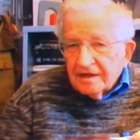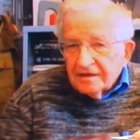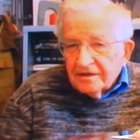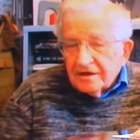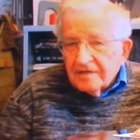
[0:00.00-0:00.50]

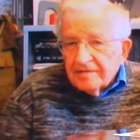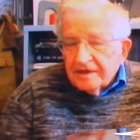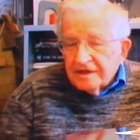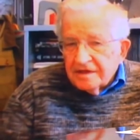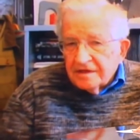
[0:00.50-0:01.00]
look up on
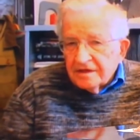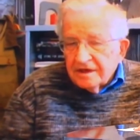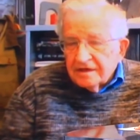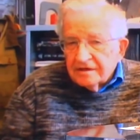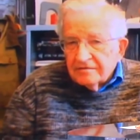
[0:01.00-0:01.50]
the
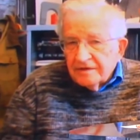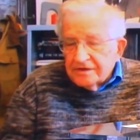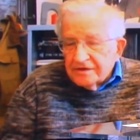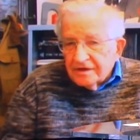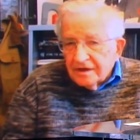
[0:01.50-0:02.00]
internet a
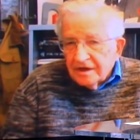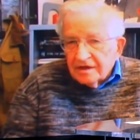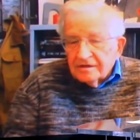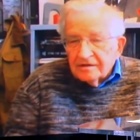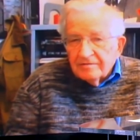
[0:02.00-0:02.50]
recent
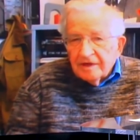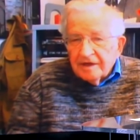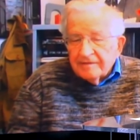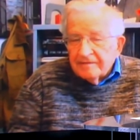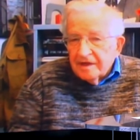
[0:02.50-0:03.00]
article by
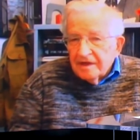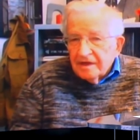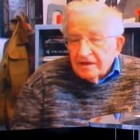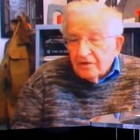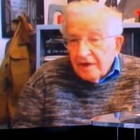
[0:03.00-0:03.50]

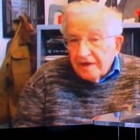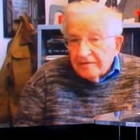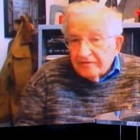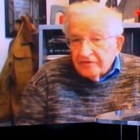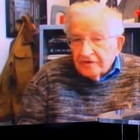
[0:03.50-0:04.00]
Graham
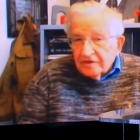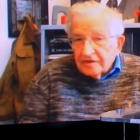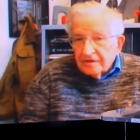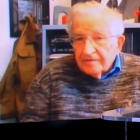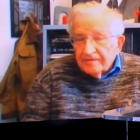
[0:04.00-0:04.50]

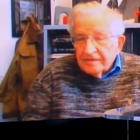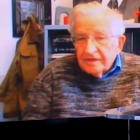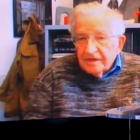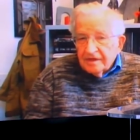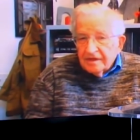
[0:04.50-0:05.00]
Fuller.
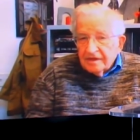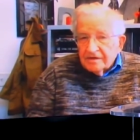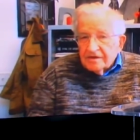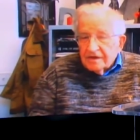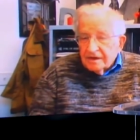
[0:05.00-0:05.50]
He's
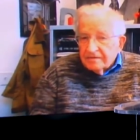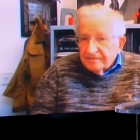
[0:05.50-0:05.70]
a